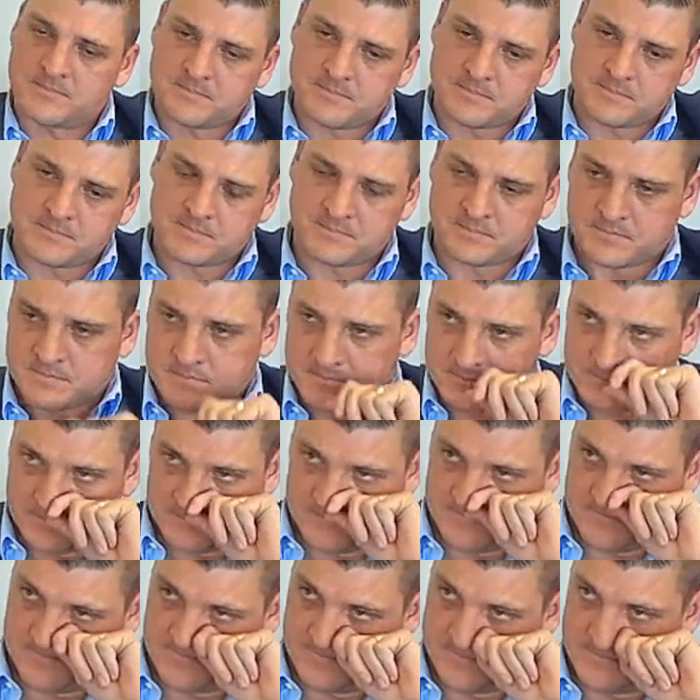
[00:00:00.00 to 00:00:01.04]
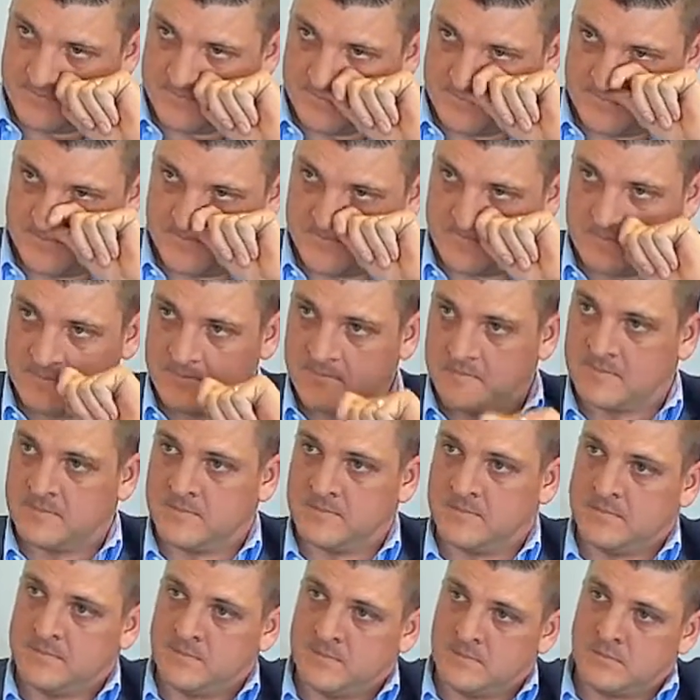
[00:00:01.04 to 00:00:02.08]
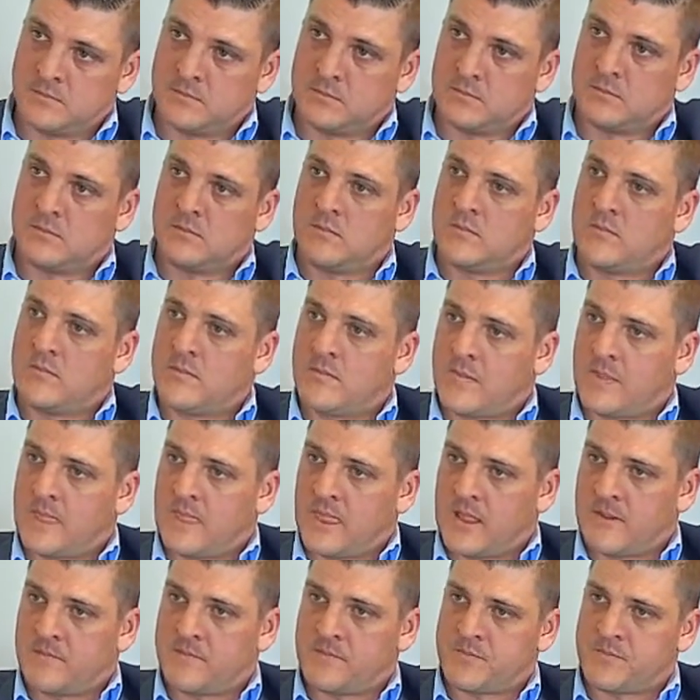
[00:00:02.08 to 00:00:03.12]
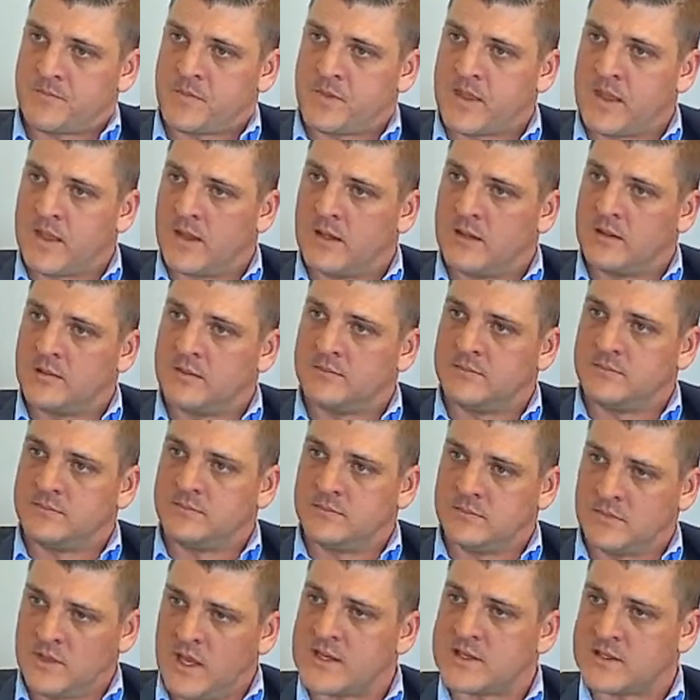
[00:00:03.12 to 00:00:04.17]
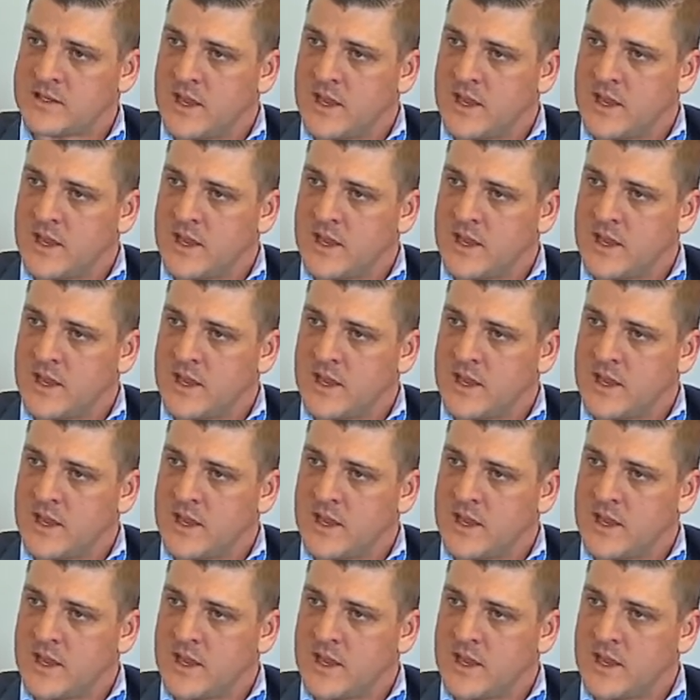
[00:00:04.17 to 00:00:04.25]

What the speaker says: Yeah, but it is possible to insure one particular load, for instance.